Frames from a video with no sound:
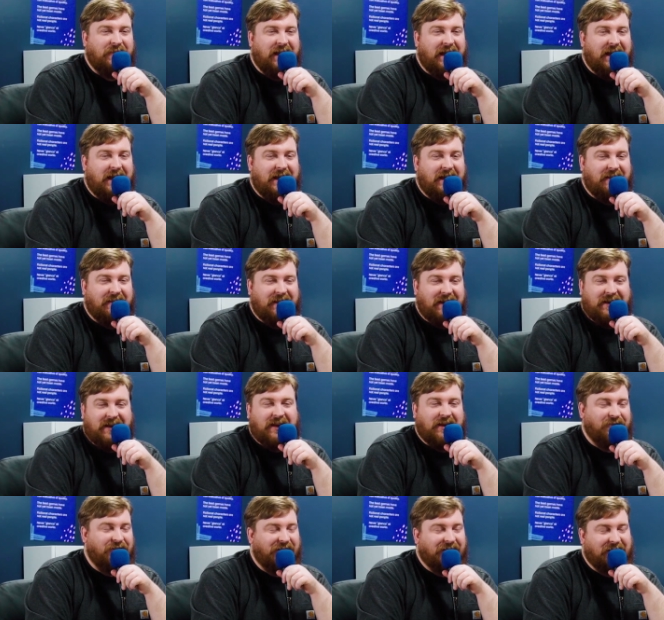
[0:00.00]
And that
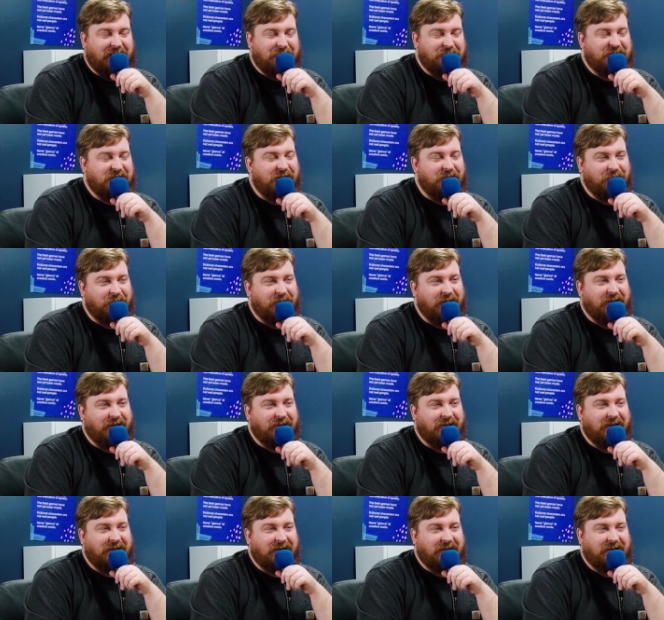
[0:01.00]
kind of eclipsed
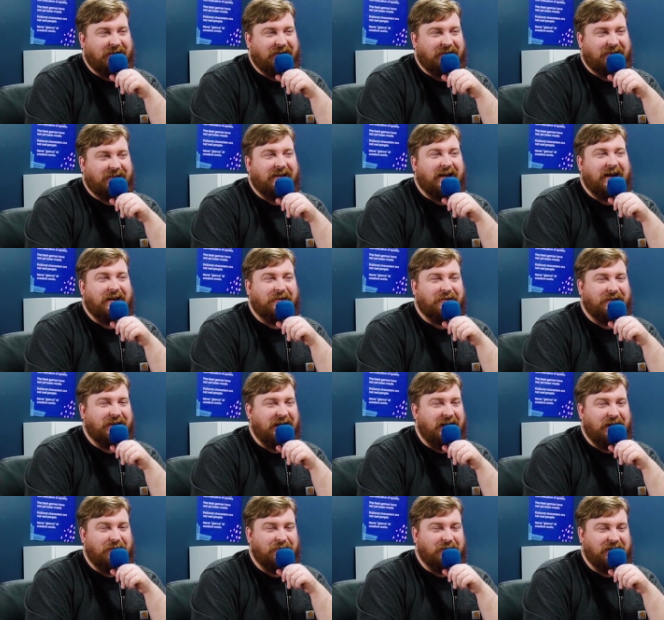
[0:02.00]
Unreal. And I don't
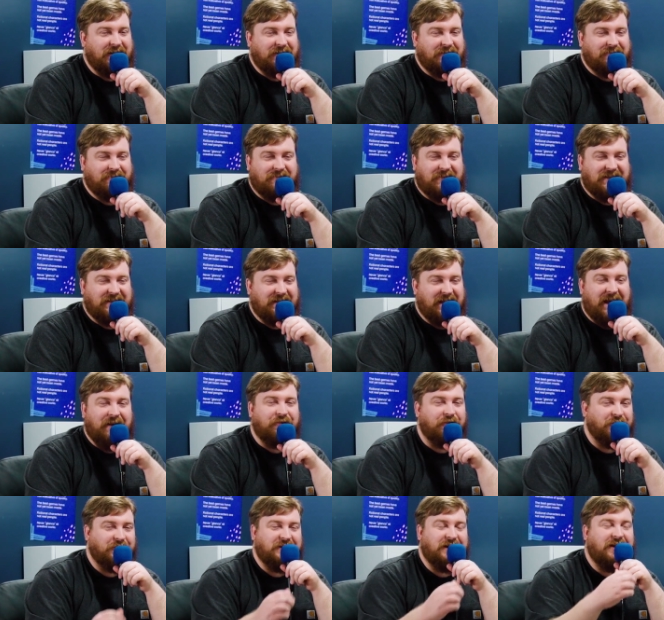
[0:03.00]
think anyone
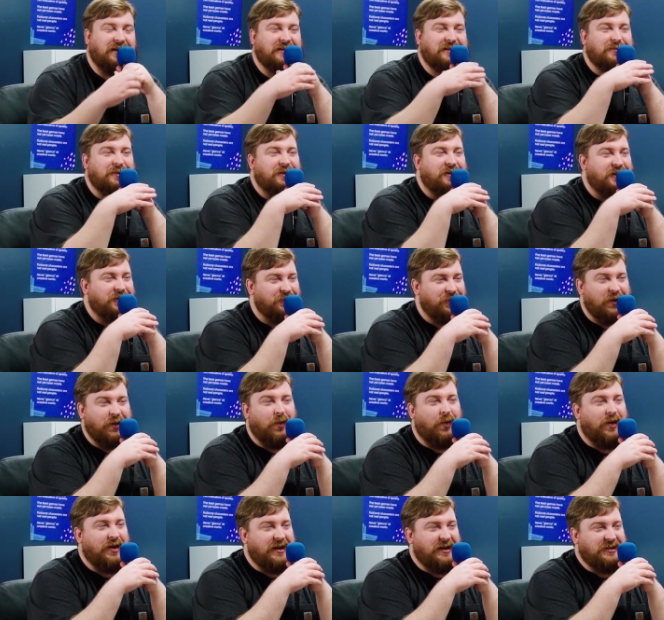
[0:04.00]
ever talks about
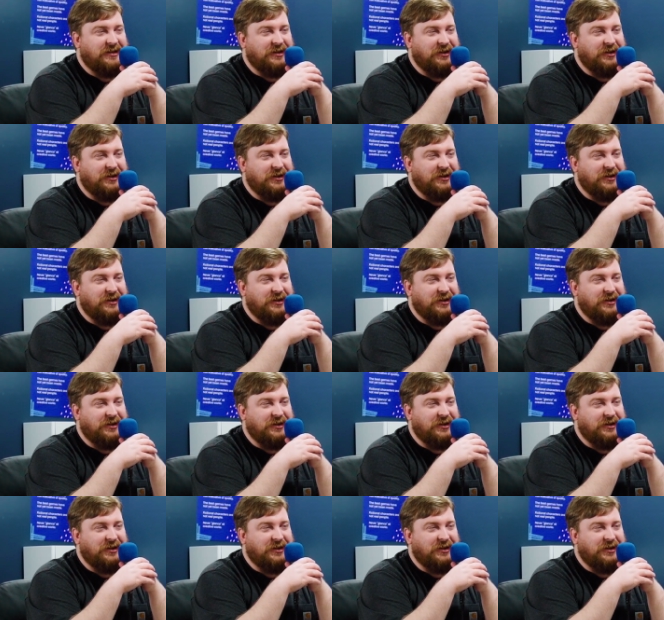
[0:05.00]
Unreal 1 and